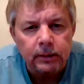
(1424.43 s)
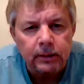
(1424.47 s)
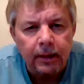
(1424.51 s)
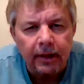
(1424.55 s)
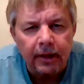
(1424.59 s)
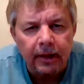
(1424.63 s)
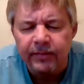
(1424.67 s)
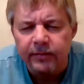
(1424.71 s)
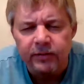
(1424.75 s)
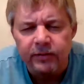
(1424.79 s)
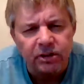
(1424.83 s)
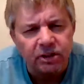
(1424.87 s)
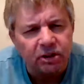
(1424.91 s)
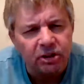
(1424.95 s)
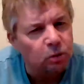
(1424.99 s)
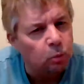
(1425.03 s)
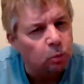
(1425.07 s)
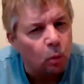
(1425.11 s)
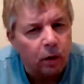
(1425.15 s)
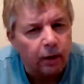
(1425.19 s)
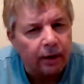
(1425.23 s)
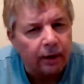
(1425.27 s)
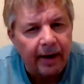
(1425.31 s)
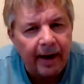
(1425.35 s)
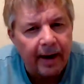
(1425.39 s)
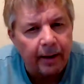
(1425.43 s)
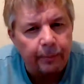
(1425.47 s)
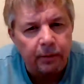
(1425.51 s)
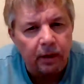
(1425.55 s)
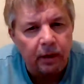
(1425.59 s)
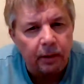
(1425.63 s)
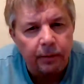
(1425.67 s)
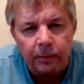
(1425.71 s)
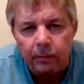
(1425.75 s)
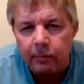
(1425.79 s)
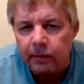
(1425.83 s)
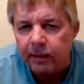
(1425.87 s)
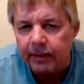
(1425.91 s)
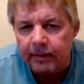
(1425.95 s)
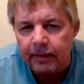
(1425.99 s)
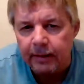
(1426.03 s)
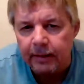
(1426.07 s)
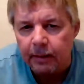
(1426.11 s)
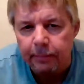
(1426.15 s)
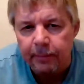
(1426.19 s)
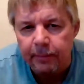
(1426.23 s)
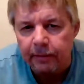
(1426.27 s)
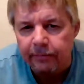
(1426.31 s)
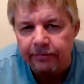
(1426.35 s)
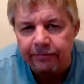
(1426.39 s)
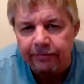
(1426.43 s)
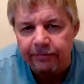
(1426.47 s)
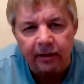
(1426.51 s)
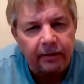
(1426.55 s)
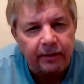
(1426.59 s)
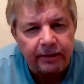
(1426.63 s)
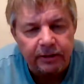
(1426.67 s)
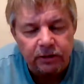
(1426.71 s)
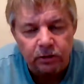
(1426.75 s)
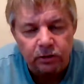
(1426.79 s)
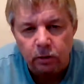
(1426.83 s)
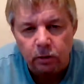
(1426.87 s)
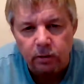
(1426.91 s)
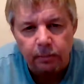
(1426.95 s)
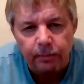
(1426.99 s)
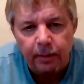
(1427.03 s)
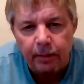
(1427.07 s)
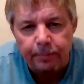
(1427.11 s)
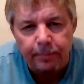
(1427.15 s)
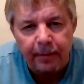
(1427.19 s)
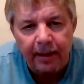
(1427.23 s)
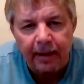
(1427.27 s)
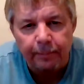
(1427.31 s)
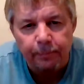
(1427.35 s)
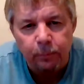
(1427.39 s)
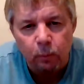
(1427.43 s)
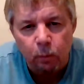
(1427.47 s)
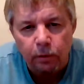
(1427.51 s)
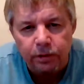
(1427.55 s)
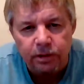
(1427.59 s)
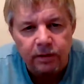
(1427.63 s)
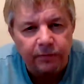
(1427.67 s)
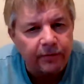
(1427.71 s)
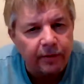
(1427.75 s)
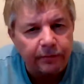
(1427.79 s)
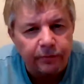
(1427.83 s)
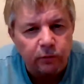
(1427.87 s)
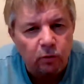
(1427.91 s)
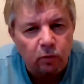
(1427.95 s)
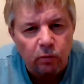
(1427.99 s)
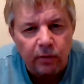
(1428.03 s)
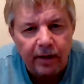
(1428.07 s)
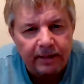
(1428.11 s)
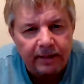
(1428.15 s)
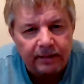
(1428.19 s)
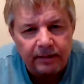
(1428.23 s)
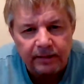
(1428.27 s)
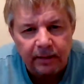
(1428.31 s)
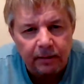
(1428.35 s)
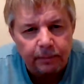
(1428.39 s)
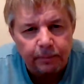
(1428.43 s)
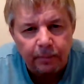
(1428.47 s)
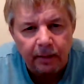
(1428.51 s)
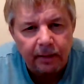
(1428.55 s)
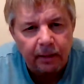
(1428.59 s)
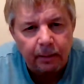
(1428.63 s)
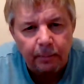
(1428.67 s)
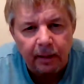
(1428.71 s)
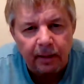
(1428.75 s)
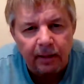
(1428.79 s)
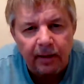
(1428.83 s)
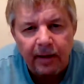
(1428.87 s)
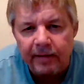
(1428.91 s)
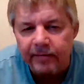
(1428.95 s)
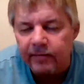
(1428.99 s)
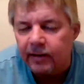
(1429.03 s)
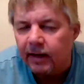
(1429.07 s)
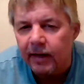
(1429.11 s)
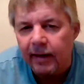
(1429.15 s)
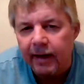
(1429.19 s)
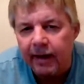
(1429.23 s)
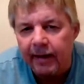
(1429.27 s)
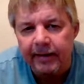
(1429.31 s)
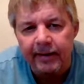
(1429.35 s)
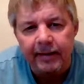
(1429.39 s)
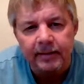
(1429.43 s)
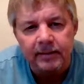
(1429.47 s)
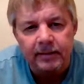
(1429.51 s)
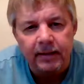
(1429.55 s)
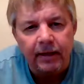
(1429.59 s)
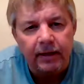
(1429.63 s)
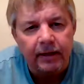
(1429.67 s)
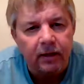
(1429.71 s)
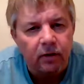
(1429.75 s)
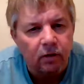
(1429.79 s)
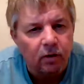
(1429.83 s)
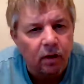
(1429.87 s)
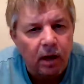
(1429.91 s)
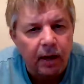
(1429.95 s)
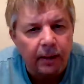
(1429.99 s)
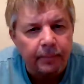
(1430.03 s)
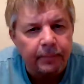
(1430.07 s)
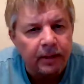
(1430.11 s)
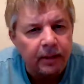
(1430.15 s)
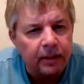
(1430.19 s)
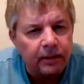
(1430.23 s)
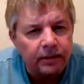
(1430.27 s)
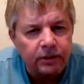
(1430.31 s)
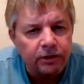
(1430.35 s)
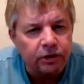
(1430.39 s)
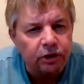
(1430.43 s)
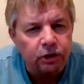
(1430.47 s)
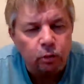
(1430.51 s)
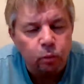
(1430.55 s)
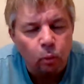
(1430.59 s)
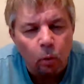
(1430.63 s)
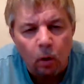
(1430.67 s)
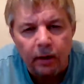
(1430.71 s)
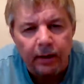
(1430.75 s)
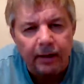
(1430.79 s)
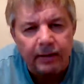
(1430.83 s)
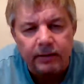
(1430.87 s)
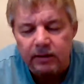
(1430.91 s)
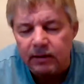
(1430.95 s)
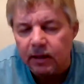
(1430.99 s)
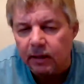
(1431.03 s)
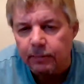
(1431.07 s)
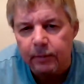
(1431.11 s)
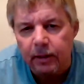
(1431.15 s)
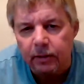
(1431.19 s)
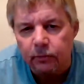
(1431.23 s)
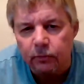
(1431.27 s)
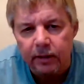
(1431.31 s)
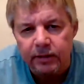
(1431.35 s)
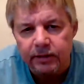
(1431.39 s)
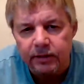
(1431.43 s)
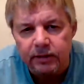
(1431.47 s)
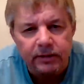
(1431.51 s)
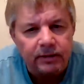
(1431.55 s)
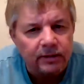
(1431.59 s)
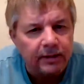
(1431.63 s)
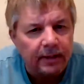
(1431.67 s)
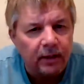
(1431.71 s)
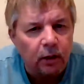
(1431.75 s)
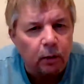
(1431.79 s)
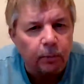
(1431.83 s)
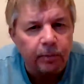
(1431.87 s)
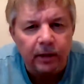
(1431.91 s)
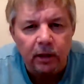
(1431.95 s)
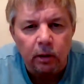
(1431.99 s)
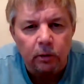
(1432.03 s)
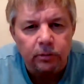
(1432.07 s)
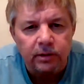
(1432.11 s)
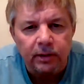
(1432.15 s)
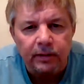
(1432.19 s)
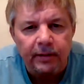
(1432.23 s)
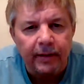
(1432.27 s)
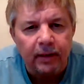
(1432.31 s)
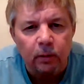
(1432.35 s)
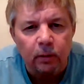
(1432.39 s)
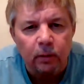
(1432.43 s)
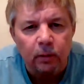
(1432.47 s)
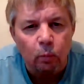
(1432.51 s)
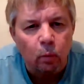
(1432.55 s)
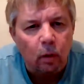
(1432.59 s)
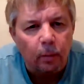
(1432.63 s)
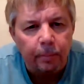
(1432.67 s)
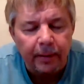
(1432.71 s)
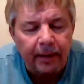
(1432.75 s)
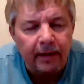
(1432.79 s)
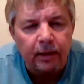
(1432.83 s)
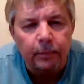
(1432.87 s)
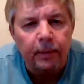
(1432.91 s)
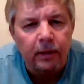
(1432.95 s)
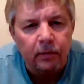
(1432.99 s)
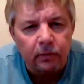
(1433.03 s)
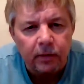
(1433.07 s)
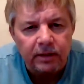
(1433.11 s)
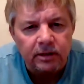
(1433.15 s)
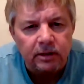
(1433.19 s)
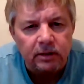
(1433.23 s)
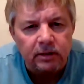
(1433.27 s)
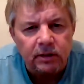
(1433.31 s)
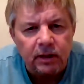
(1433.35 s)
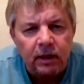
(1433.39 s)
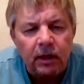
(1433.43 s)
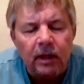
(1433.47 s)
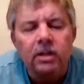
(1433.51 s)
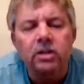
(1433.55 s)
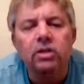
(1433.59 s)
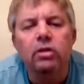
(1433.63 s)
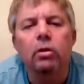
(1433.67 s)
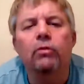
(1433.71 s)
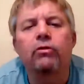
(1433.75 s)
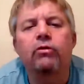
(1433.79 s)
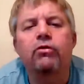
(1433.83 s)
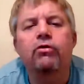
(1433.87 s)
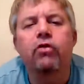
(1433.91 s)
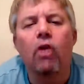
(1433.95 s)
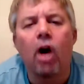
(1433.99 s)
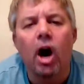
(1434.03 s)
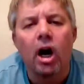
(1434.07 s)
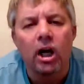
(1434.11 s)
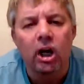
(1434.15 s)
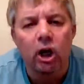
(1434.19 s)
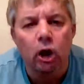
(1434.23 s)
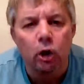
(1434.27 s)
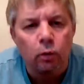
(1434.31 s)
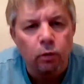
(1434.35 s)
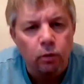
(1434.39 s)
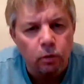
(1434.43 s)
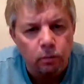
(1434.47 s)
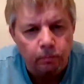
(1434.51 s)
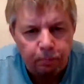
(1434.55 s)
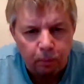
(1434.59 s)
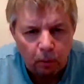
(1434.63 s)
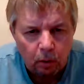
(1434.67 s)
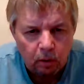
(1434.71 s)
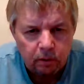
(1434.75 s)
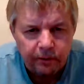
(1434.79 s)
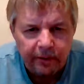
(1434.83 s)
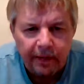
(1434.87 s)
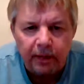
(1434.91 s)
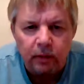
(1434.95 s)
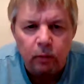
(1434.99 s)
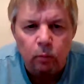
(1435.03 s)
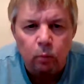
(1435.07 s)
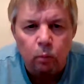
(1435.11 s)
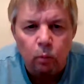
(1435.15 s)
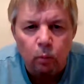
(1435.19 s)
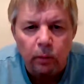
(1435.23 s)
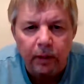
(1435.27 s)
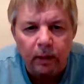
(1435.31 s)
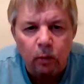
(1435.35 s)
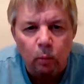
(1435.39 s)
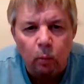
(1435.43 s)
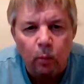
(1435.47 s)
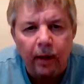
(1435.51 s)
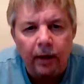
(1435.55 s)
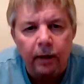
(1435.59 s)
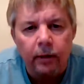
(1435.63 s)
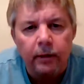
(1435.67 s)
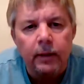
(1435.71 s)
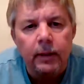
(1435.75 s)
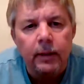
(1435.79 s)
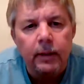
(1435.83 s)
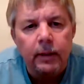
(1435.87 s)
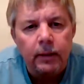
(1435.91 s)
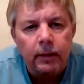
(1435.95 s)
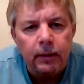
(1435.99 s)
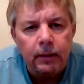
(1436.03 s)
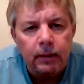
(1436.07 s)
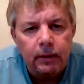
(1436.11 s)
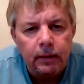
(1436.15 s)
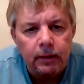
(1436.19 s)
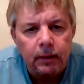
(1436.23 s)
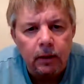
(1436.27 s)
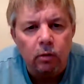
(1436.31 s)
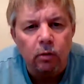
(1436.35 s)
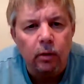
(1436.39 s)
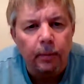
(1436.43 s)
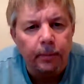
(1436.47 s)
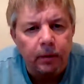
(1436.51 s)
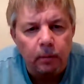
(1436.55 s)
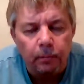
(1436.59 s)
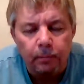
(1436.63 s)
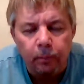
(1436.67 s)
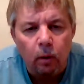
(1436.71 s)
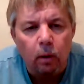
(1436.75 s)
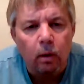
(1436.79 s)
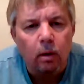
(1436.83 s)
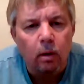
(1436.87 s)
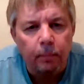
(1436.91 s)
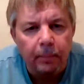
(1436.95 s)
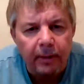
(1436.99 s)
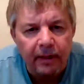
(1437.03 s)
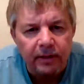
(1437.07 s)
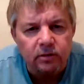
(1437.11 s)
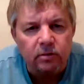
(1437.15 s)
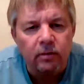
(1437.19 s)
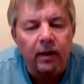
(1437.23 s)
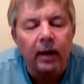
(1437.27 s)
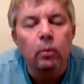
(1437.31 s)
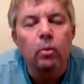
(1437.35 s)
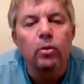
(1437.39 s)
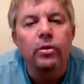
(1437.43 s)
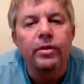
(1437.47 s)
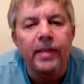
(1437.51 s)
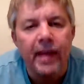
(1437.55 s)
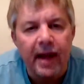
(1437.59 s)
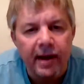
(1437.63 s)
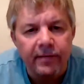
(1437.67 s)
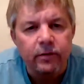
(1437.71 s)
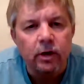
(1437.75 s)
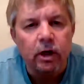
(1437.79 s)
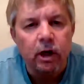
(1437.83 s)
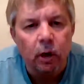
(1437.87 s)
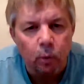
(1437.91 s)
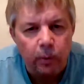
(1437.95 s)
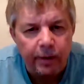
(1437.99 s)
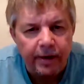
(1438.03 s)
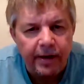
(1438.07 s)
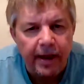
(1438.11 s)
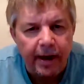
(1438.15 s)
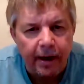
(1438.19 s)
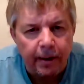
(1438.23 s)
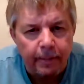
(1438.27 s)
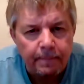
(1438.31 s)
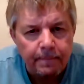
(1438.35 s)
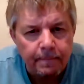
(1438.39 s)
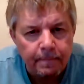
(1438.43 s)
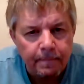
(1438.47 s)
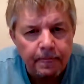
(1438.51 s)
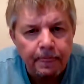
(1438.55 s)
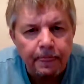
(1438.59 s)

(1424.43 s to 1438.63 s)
I've never swung a hammer on anybody. I didn't commit felony assault on my back porch. I've never harassed anybody in my life. And that's not a crime to just walk outside my residence, say nobody owns that land, and walk back in my residence. So fuck you, you bald-headed, wig-wearing criminal Paul Metzler. I will never go in there.